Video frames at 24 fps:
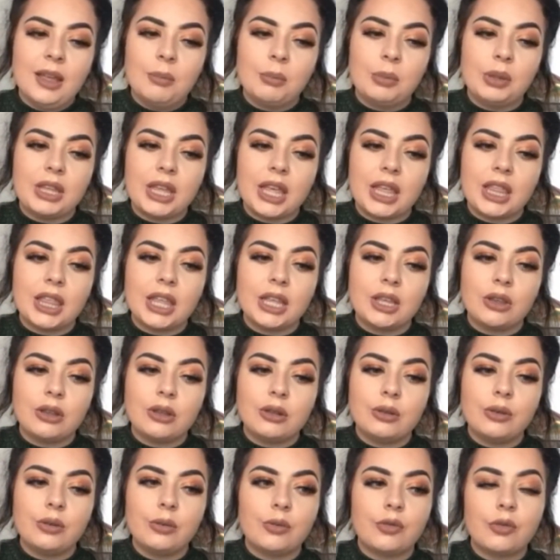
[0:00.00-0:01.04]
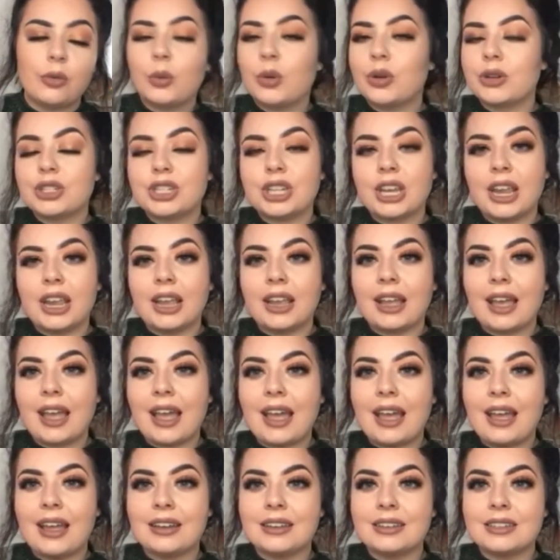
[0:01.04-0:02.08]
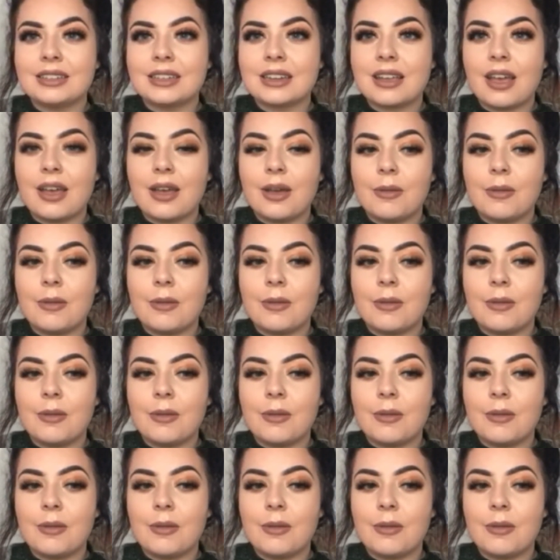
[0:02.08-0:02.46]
But yeah, thank you for watching, and